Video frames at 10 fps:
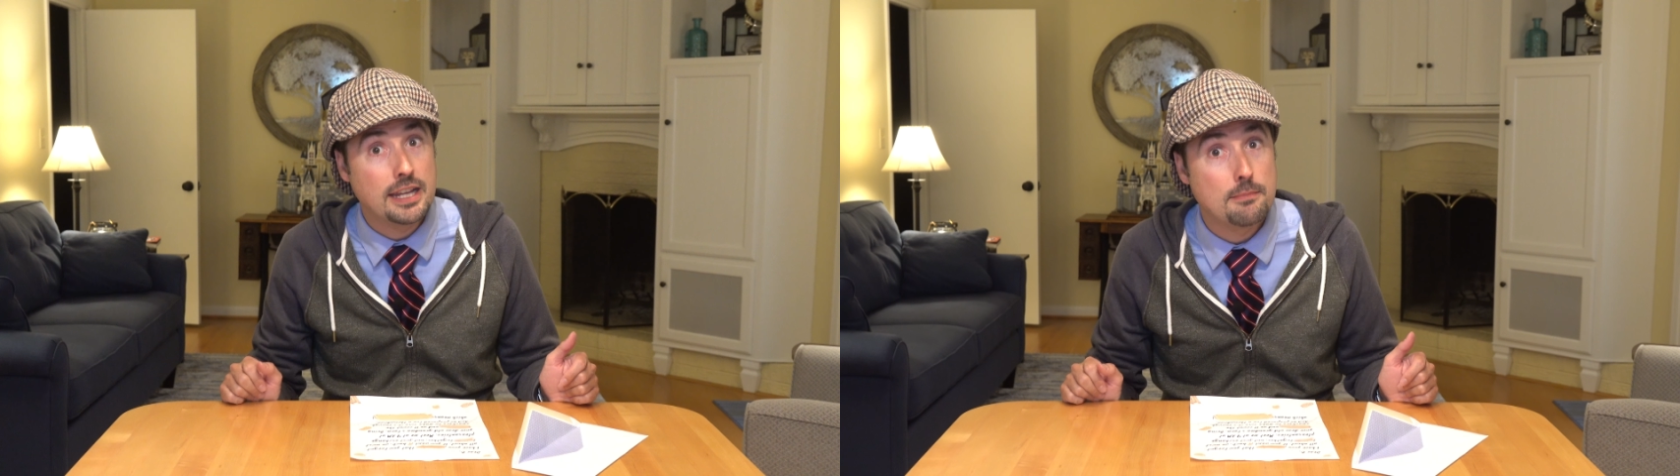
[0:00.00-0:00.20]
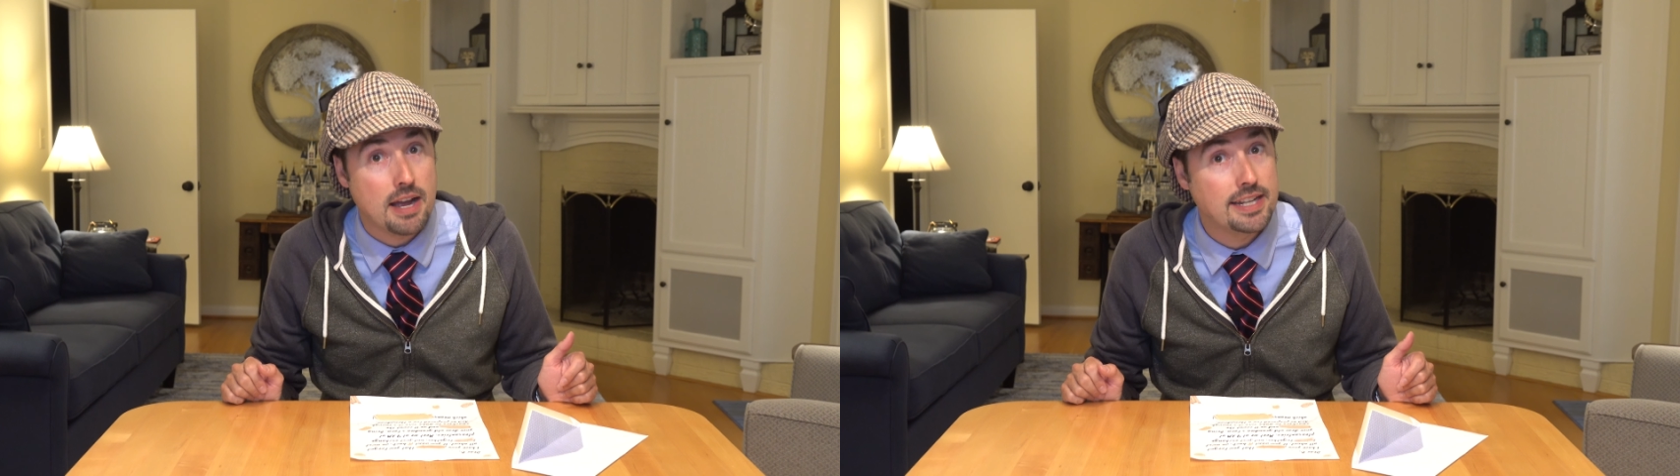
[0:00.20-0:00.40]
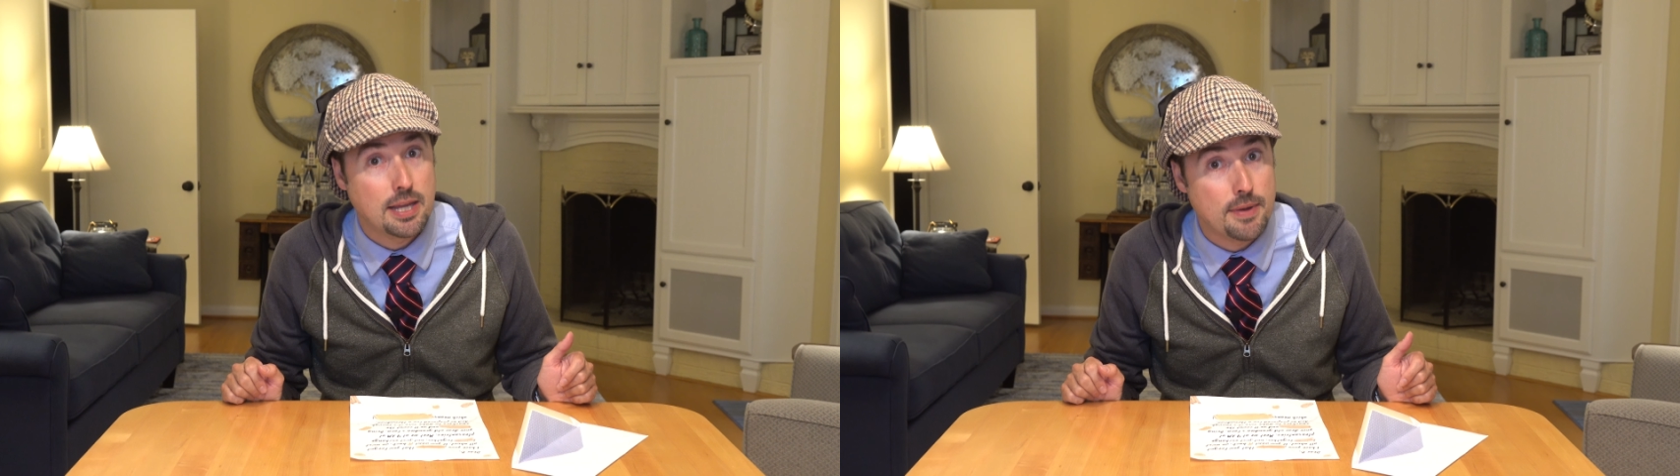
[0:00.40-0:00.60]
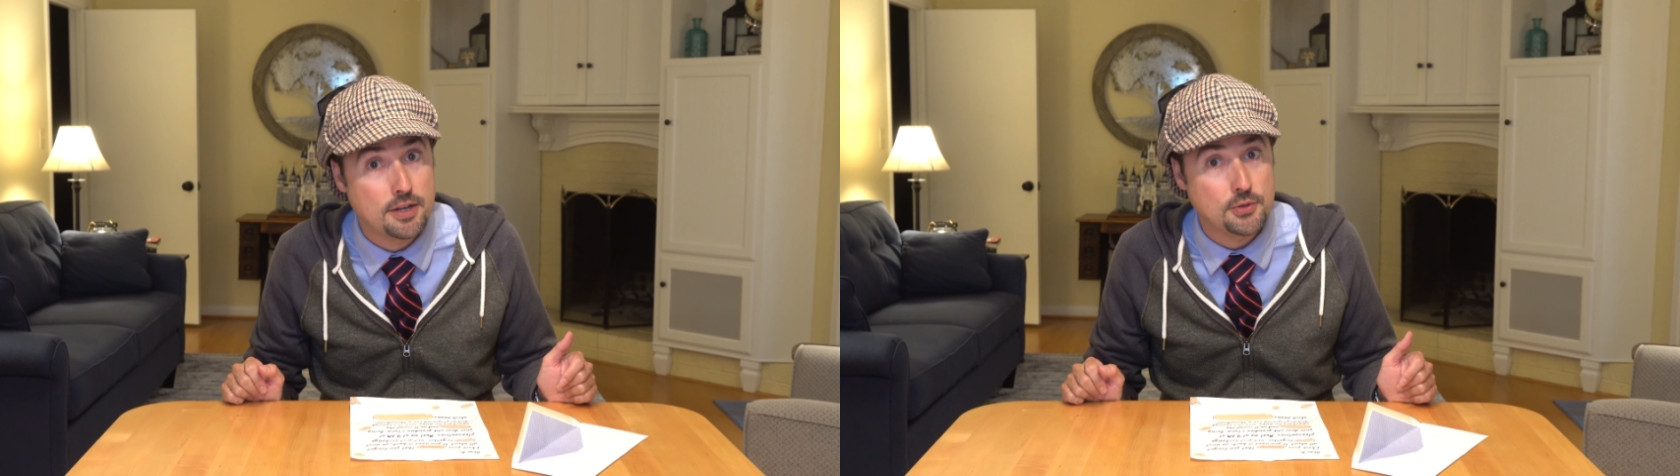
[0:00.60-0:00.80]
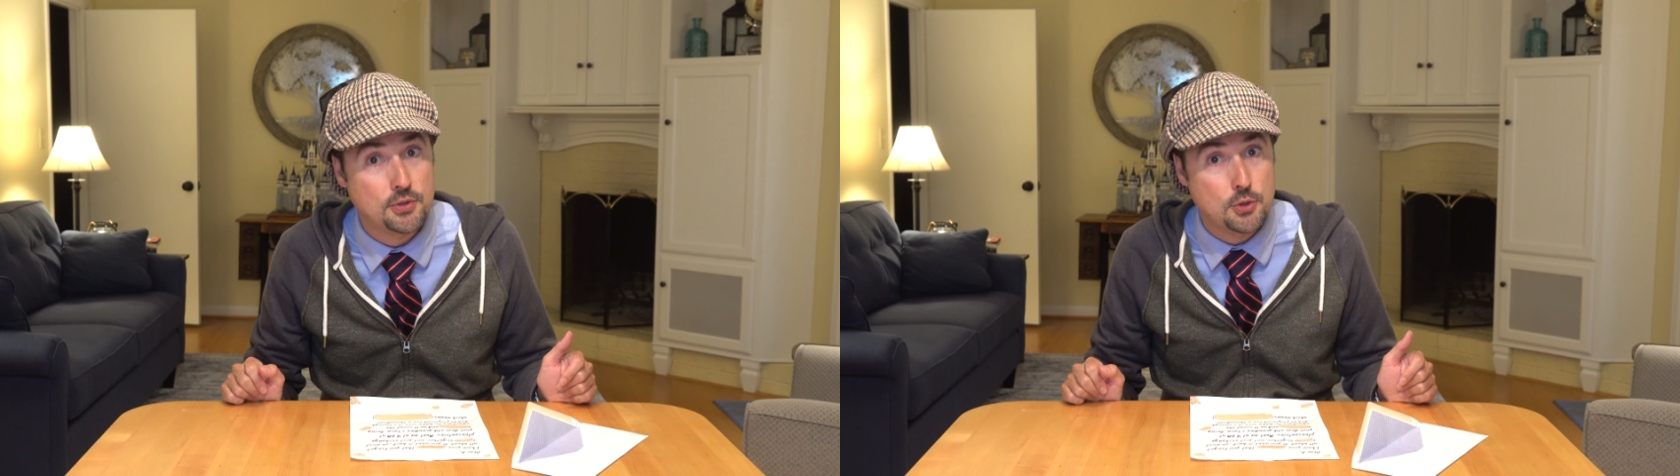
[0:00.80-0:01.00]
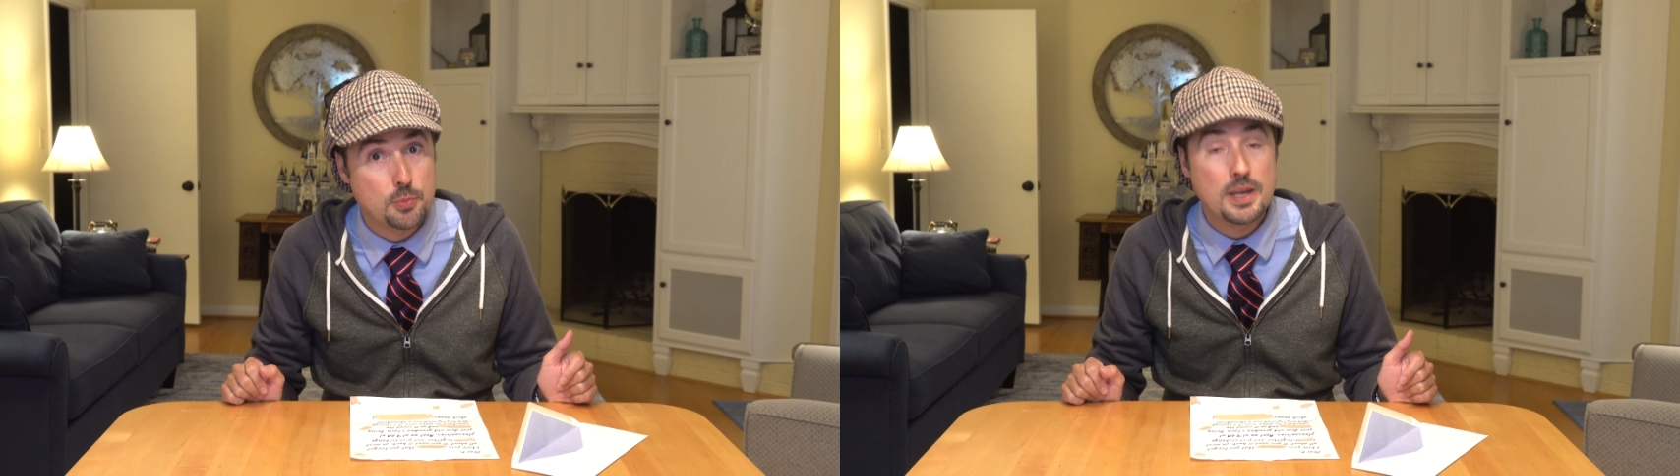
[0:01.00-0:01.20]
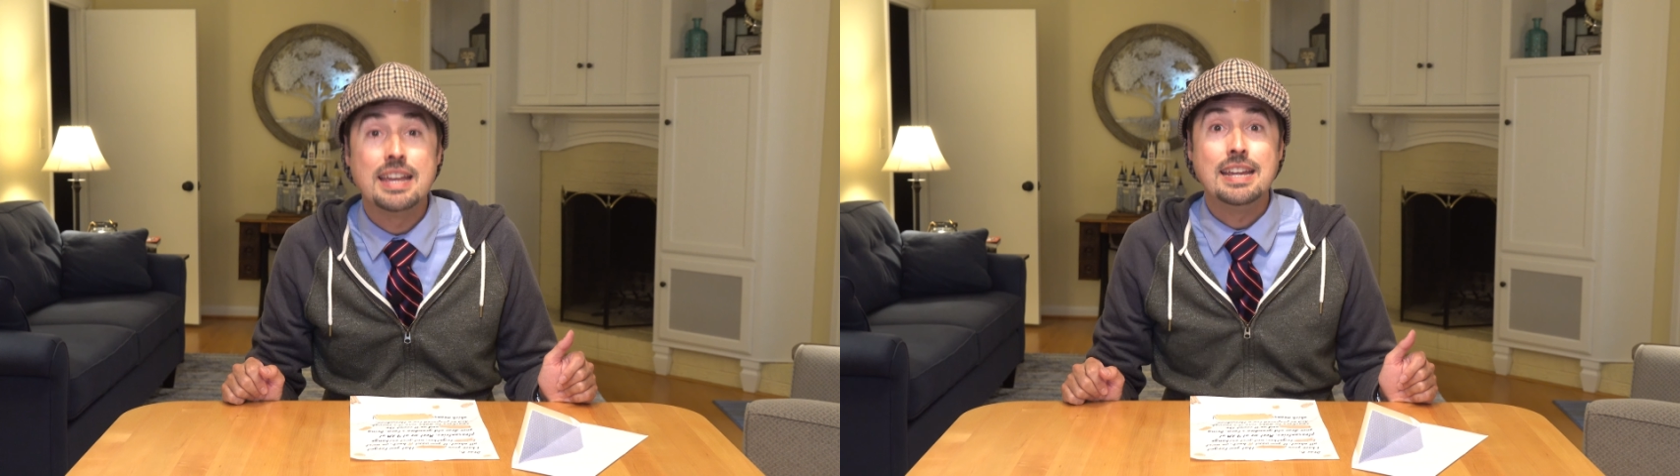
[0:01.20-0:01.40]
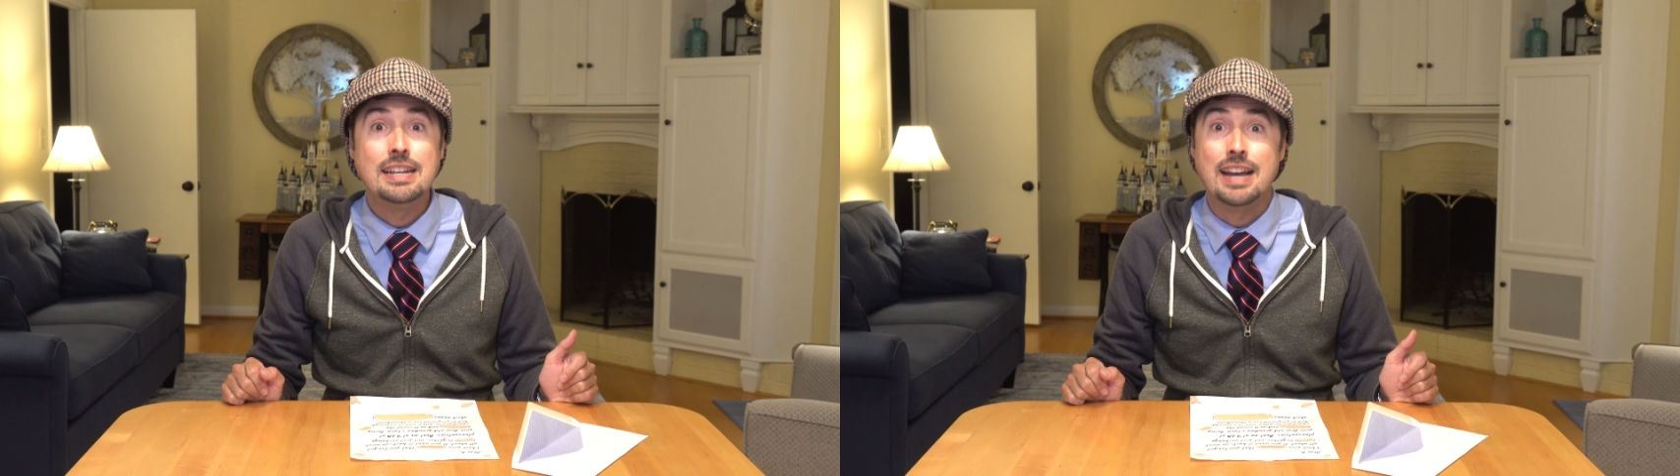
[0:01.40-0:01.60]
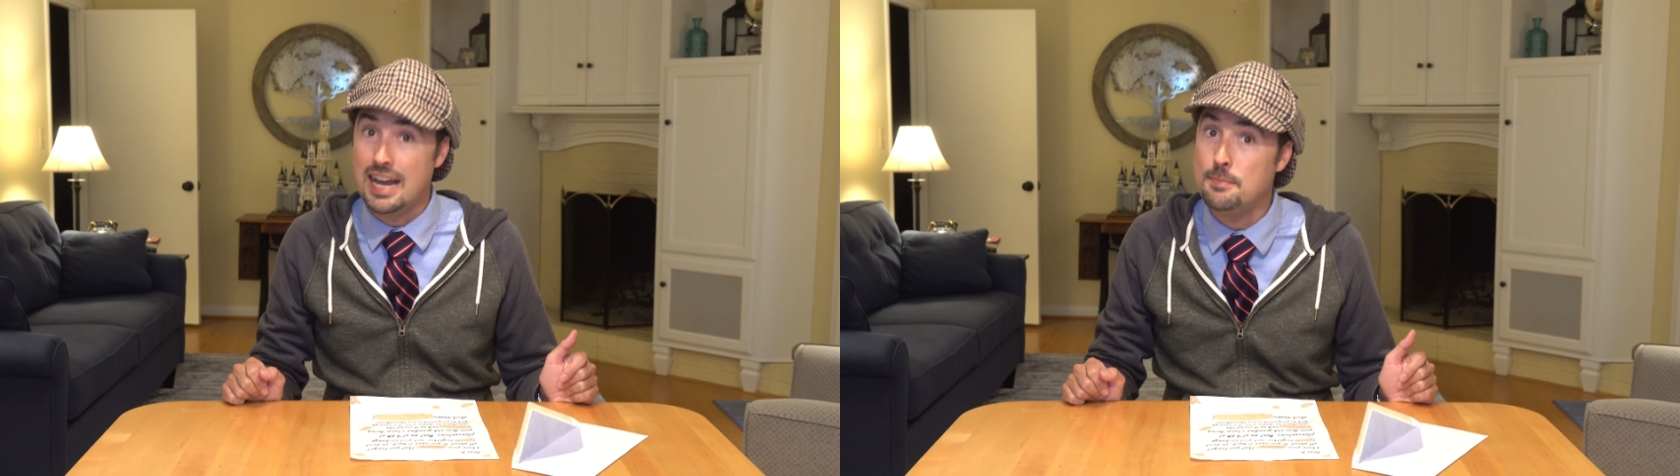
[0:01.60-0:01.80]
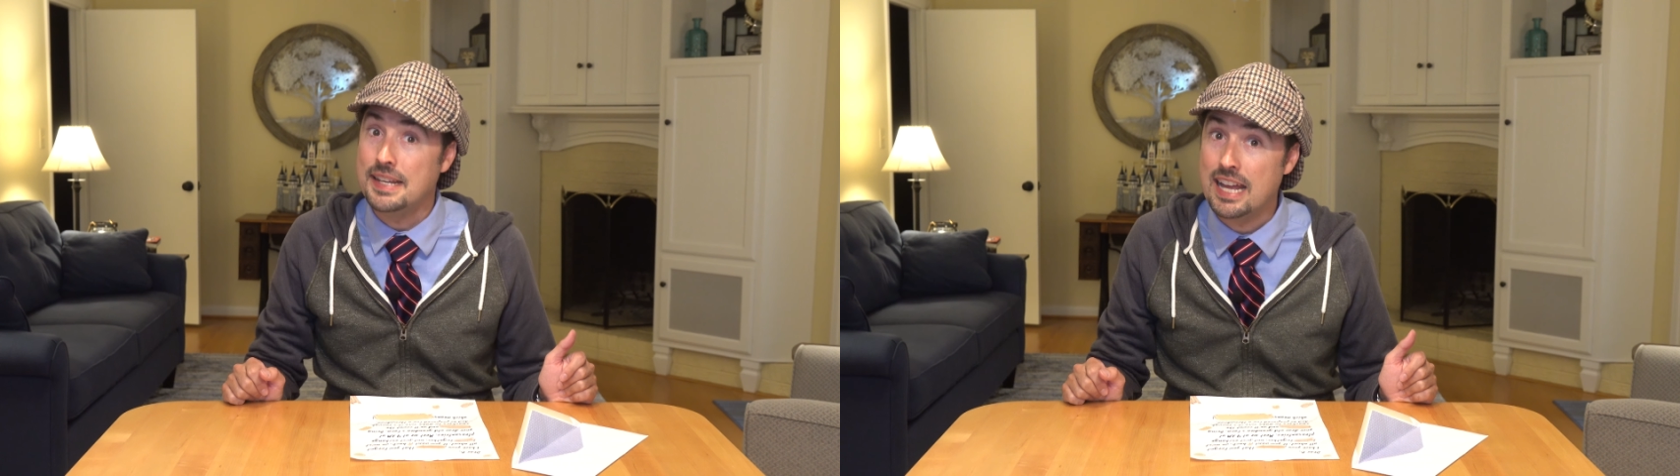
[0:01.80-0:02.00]
in my tomato soup,
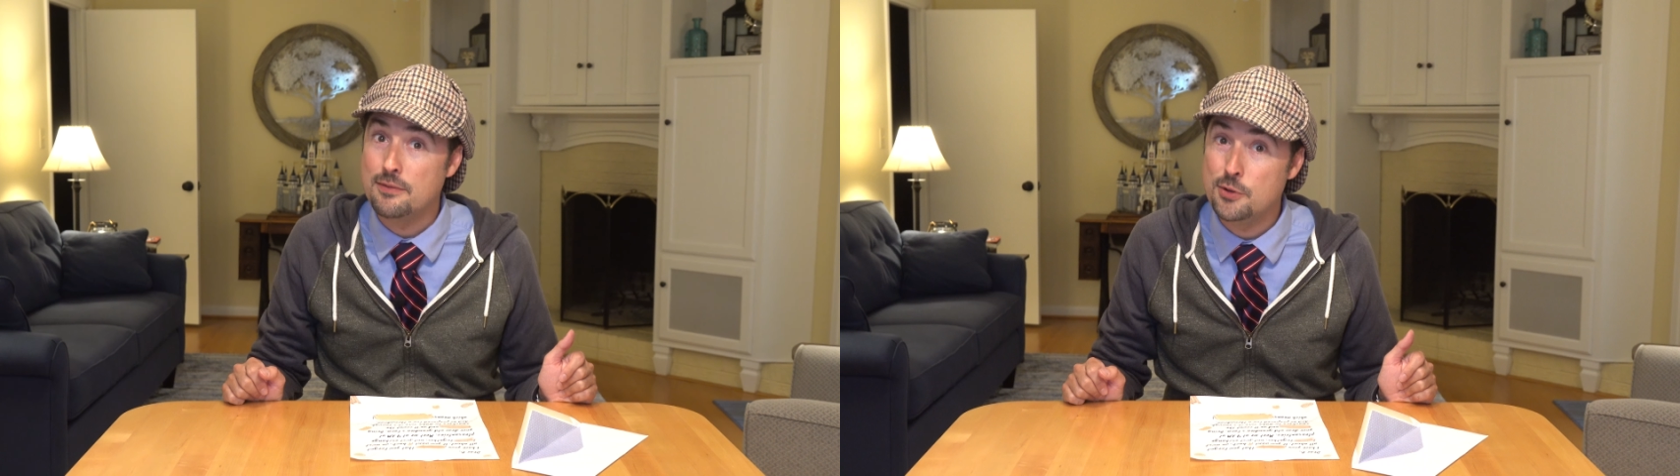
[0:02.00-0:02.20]
I'd be kind of